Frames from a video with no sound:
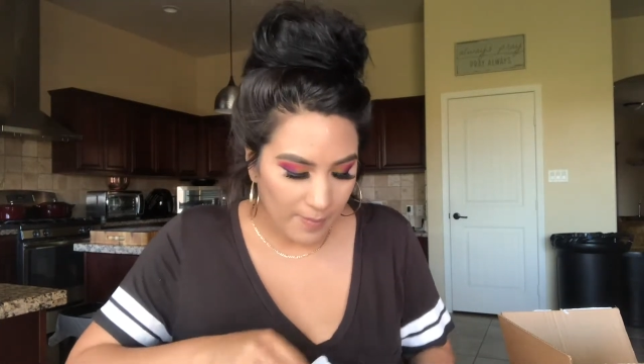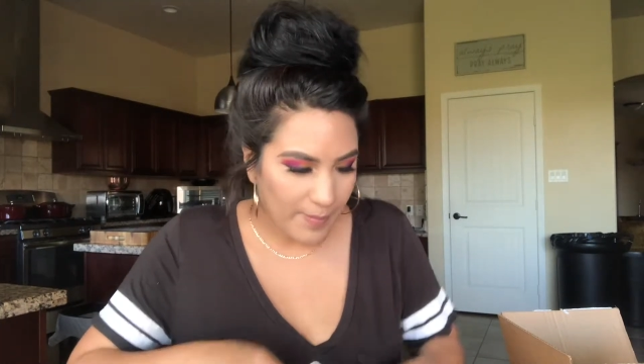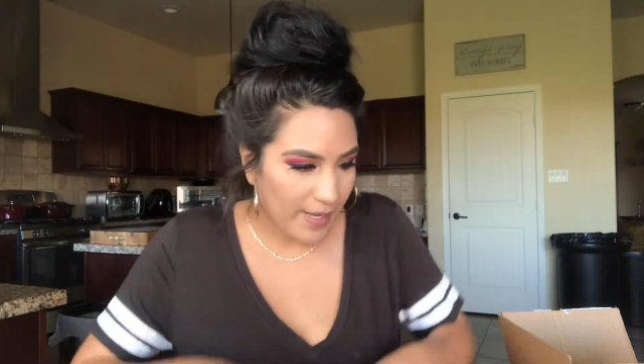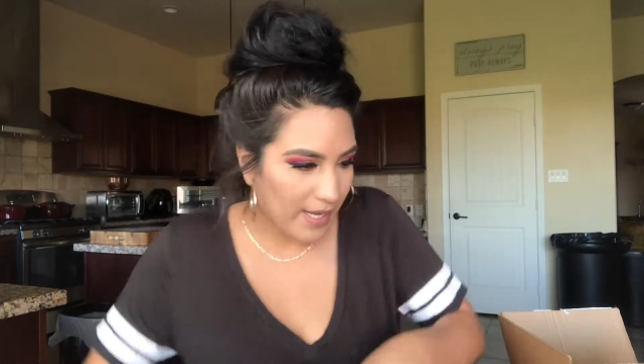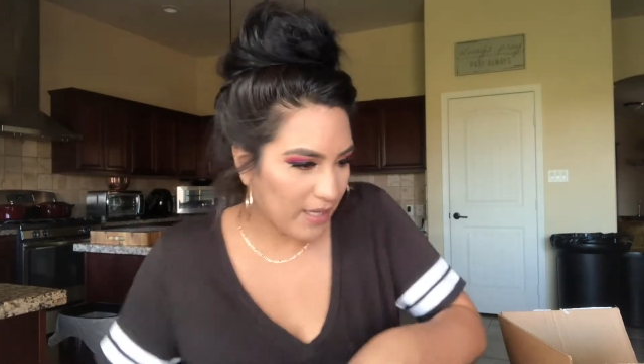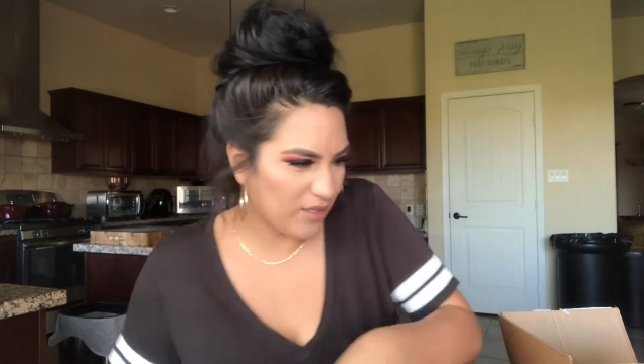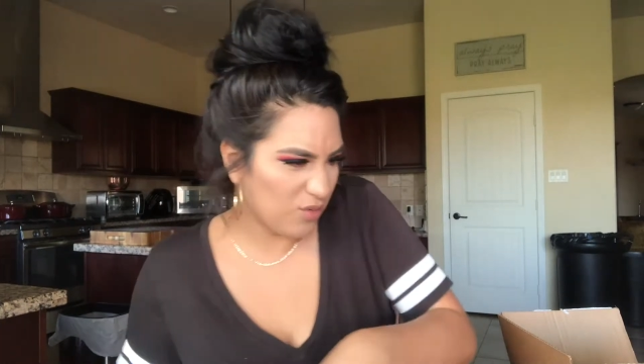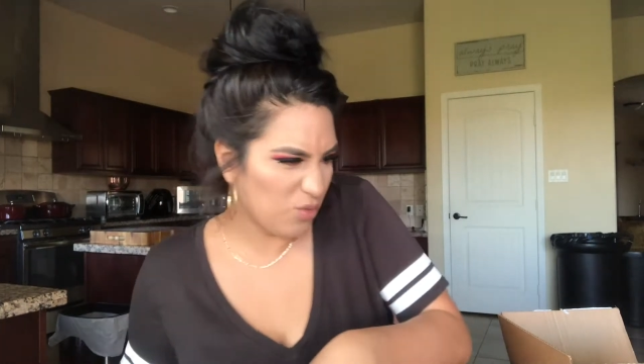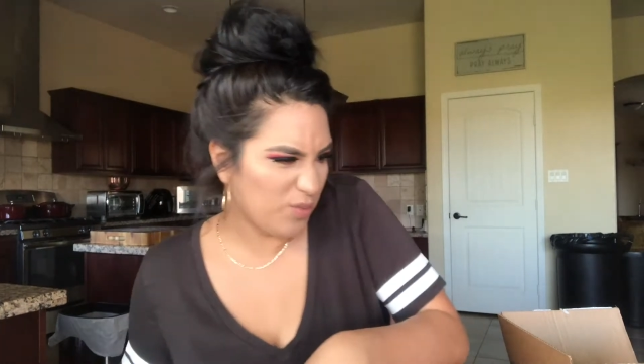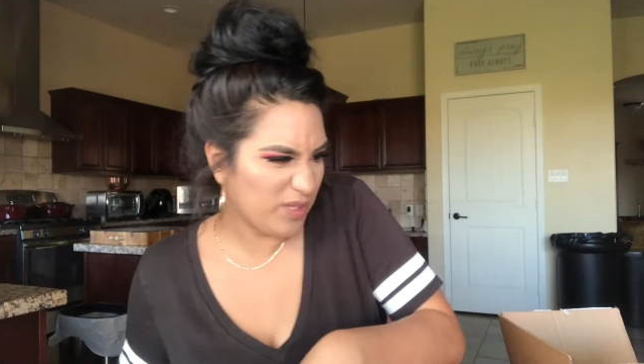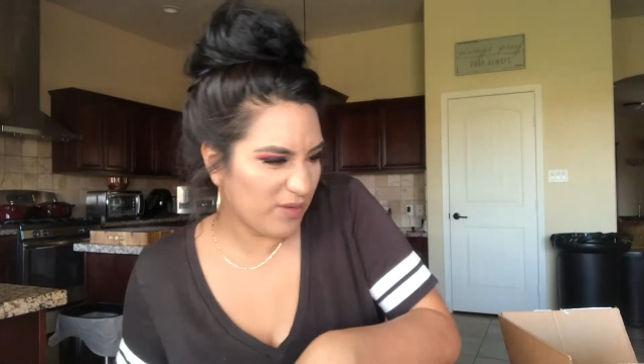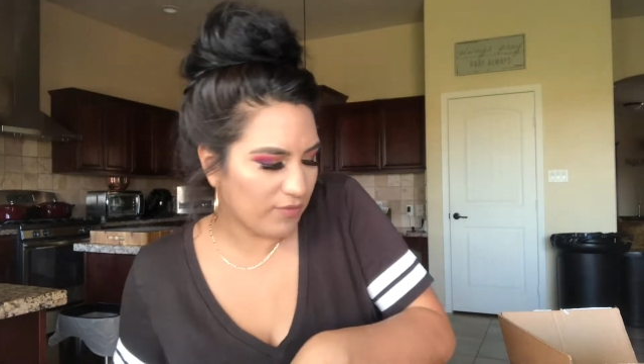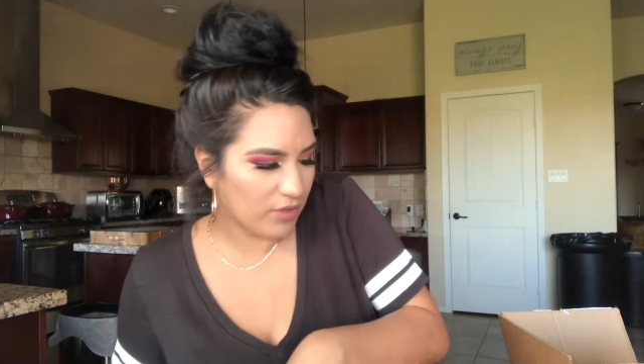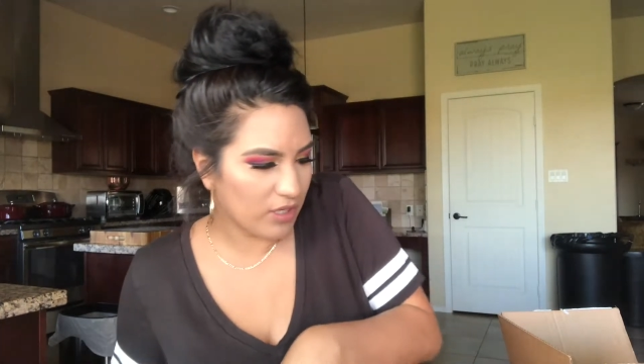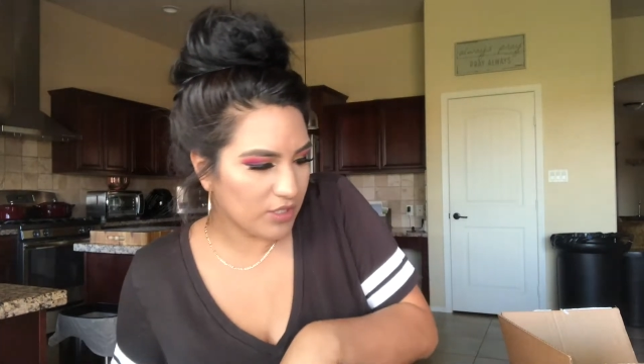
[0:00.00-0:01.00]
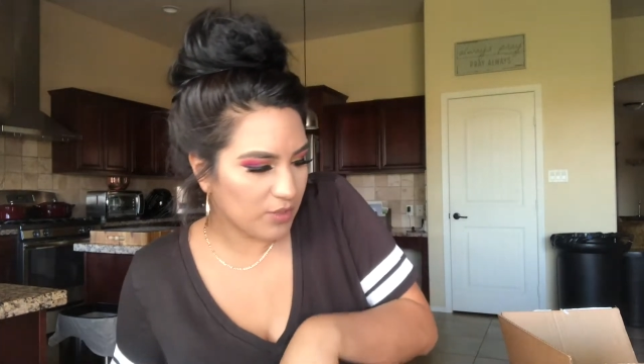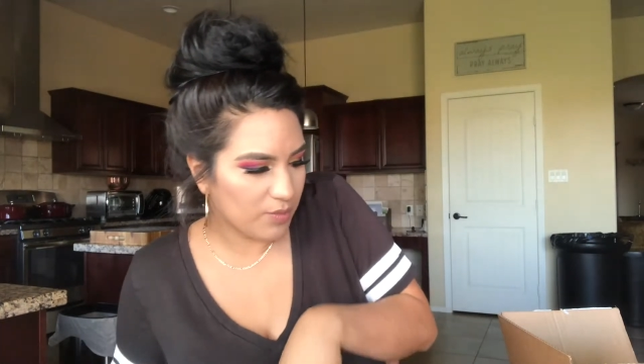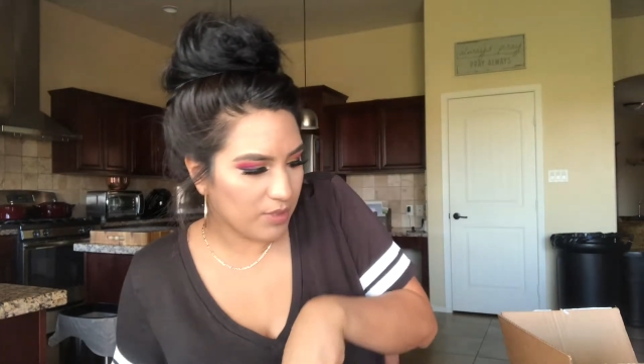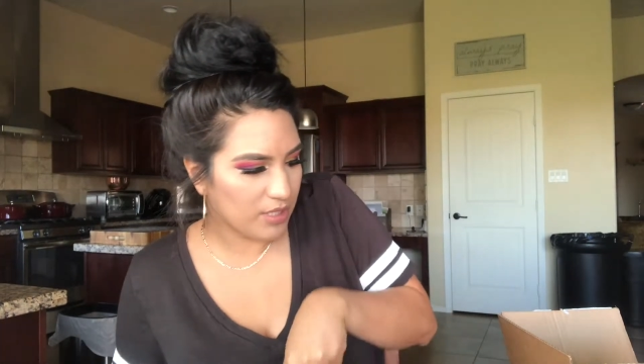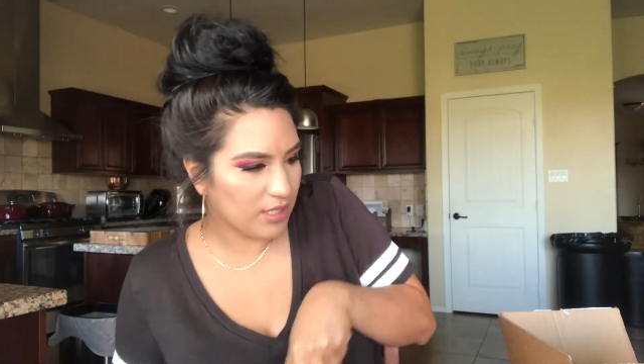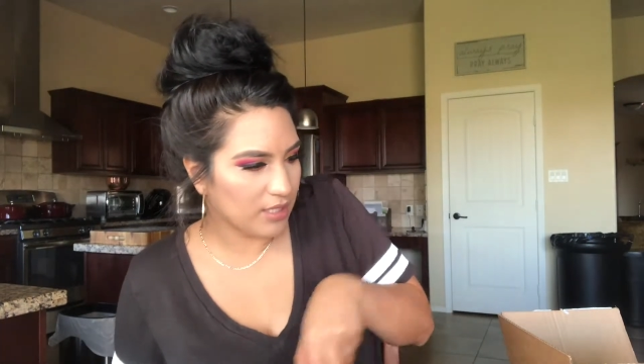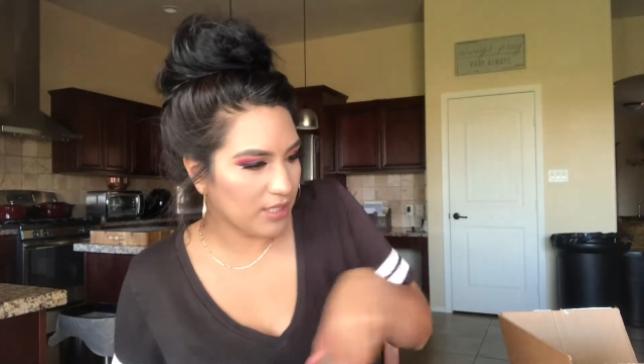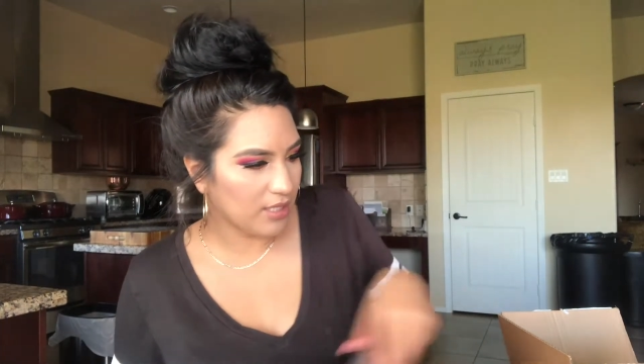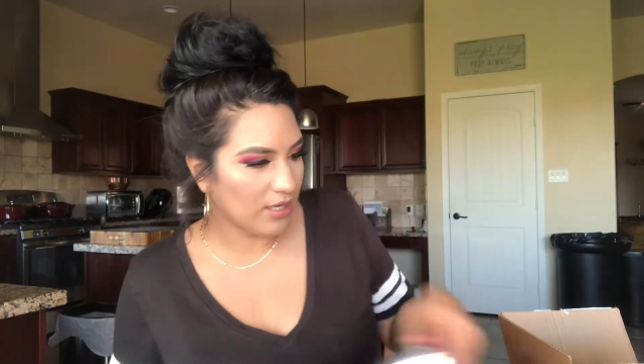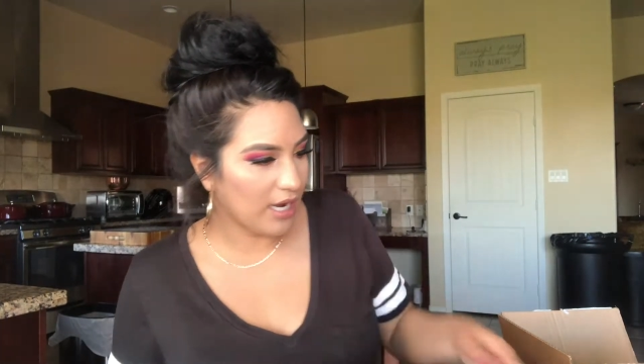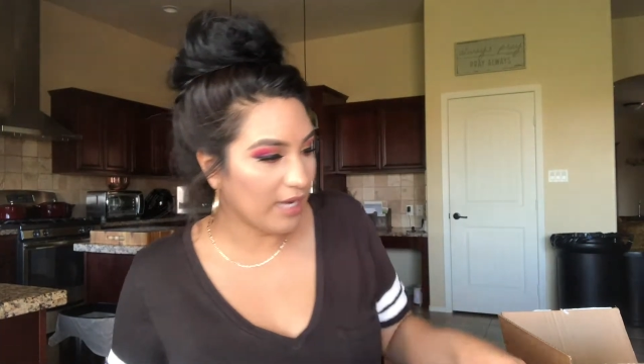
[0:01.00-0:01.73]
But I forgot to put in the,